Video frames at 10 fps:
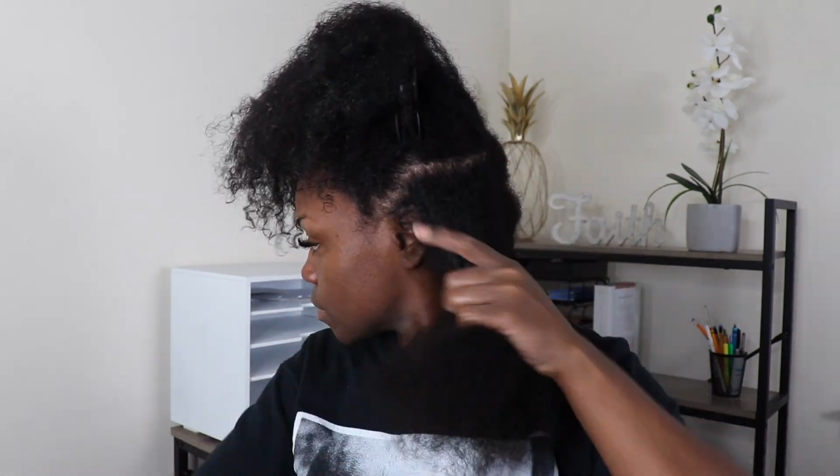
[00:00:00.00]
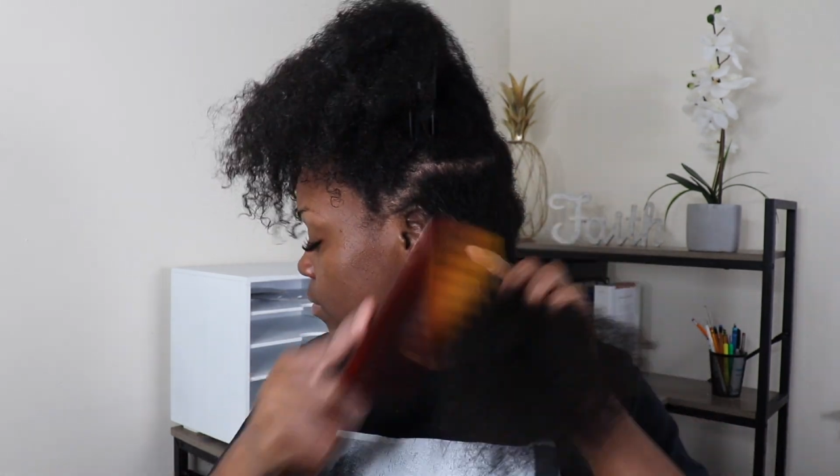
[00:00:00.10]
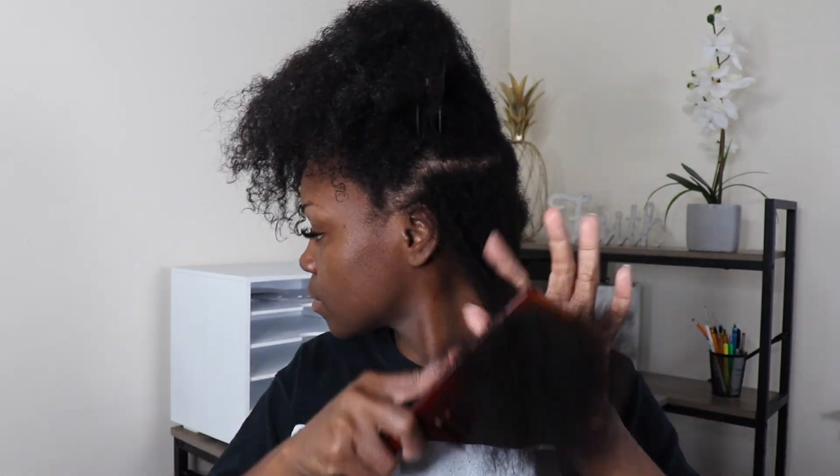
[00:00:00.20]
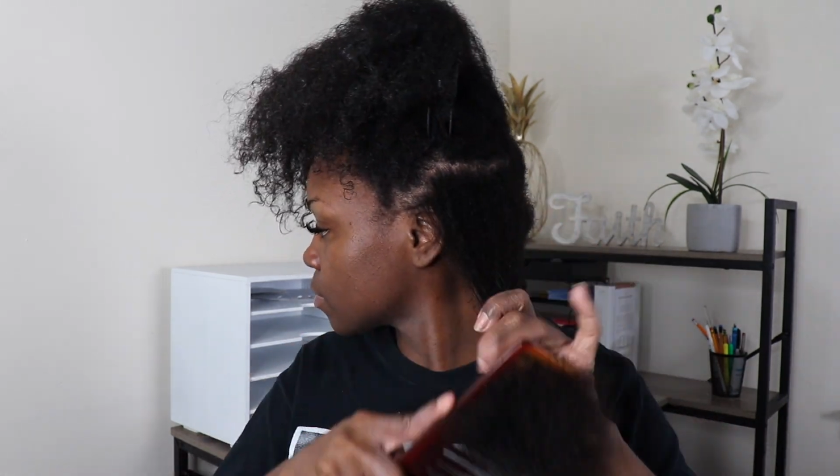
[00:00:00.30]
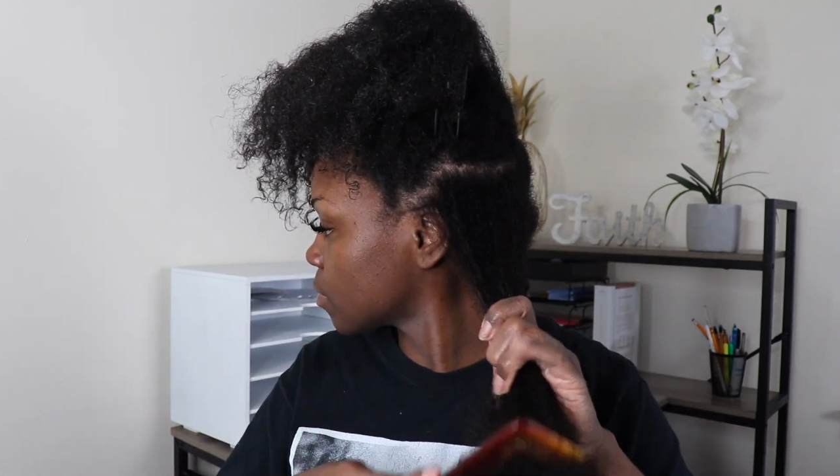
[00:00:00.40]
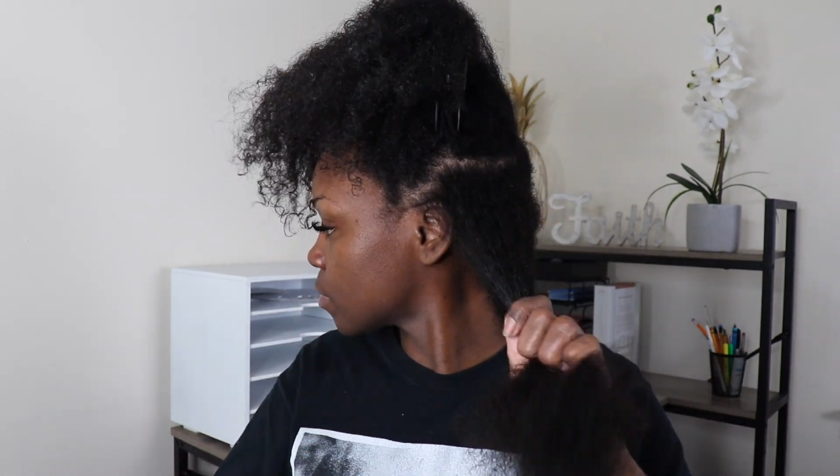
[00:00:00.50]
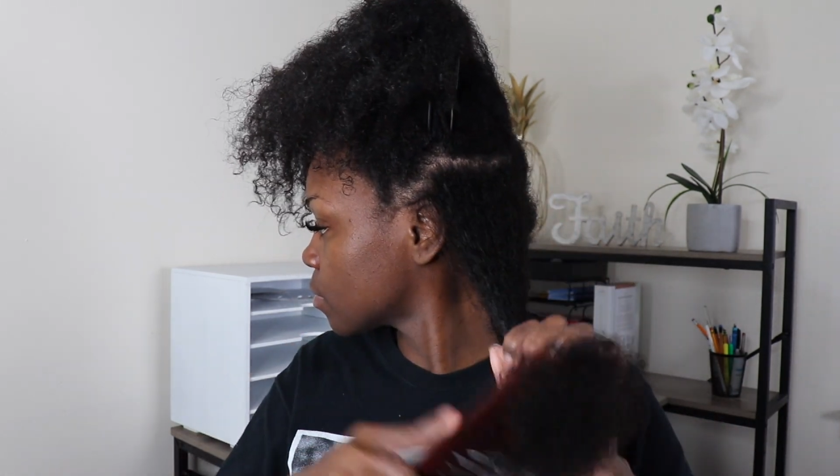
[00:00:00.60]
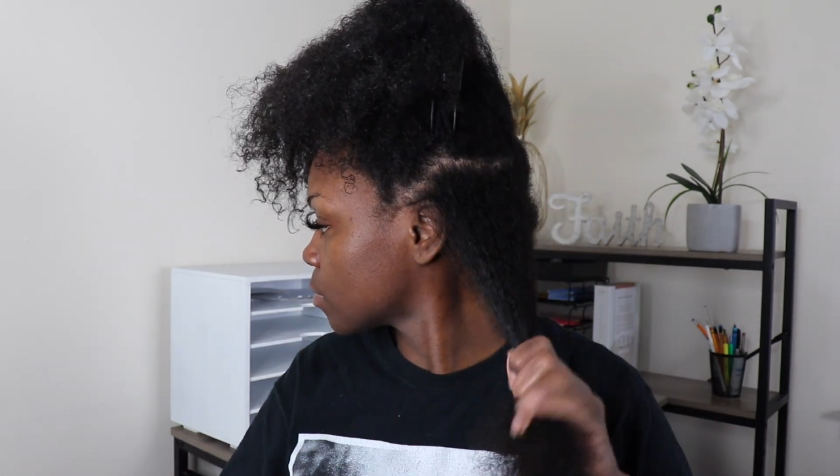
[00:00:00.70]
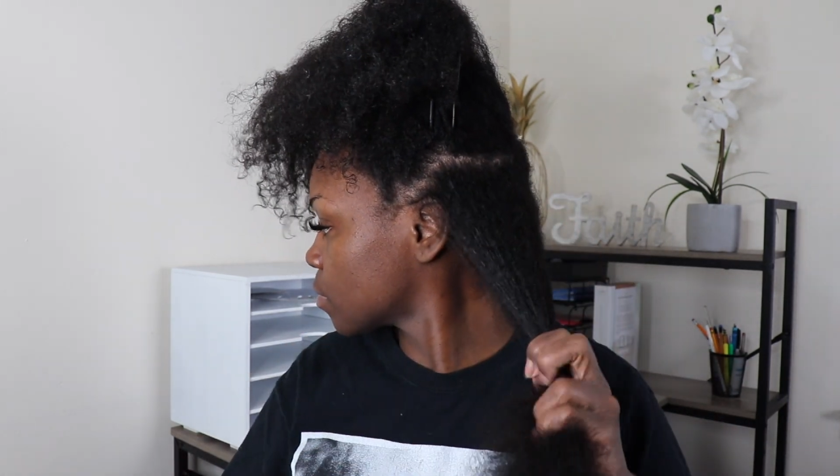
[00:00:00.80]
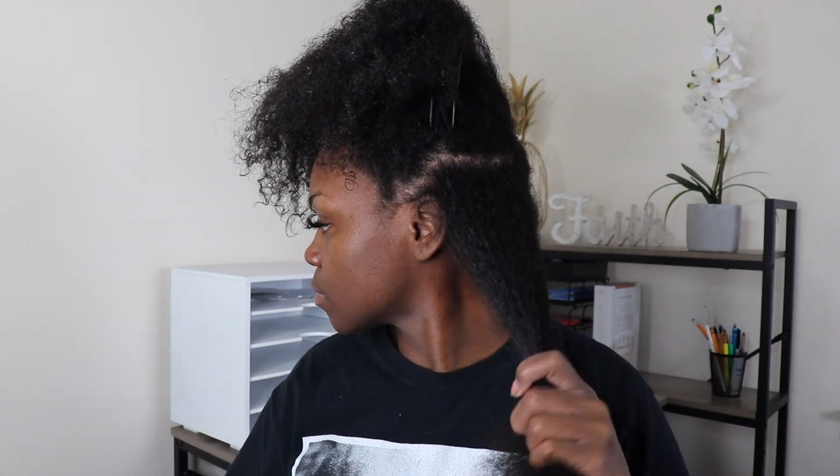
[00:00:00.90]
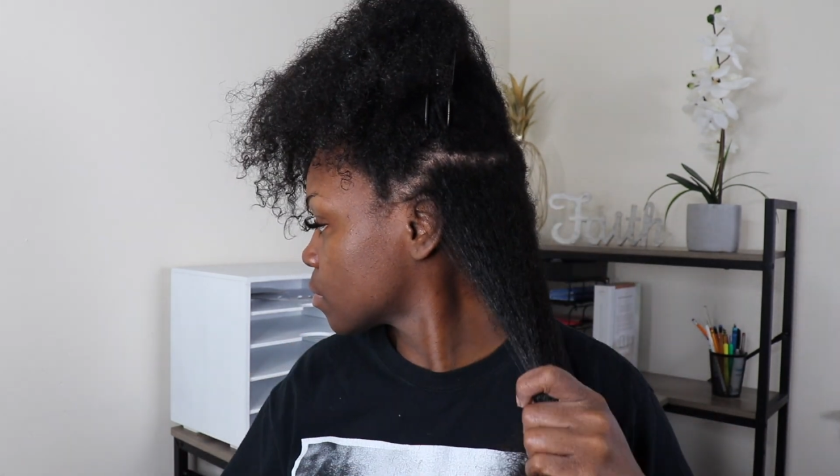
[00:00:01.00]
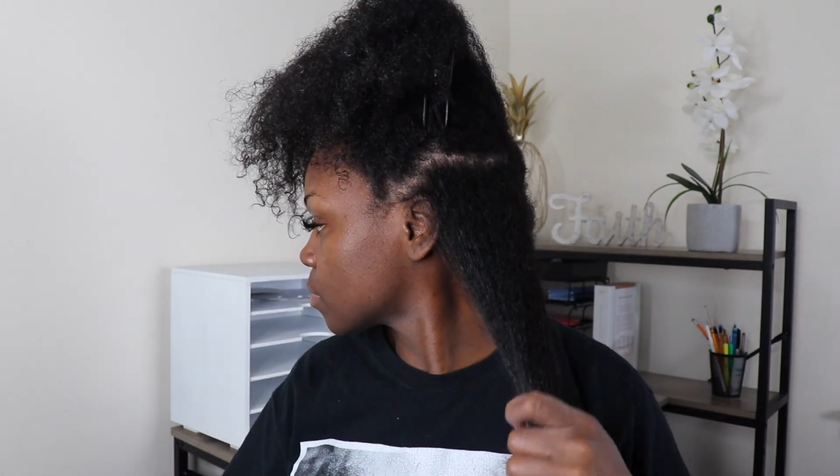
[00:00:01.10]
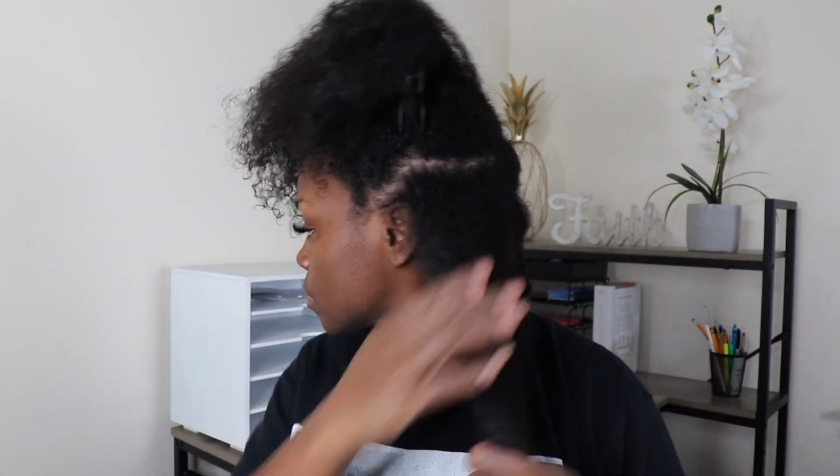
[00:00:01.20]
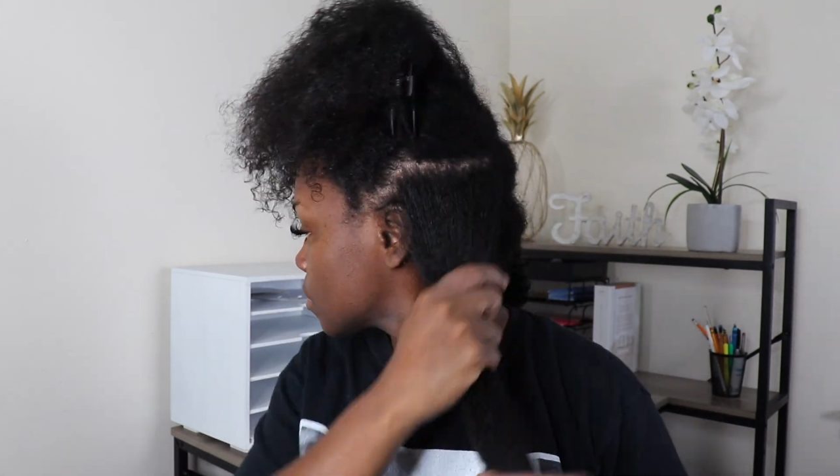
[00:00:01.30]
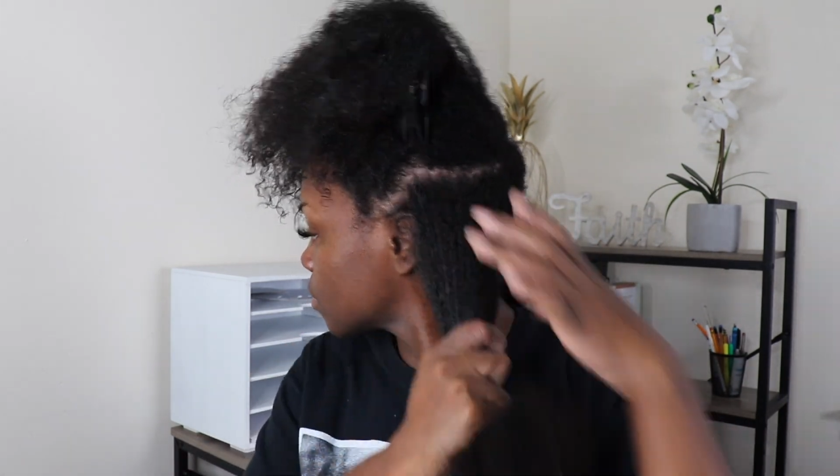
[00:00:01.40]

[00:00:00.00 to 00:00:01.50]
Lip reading: going to twist it up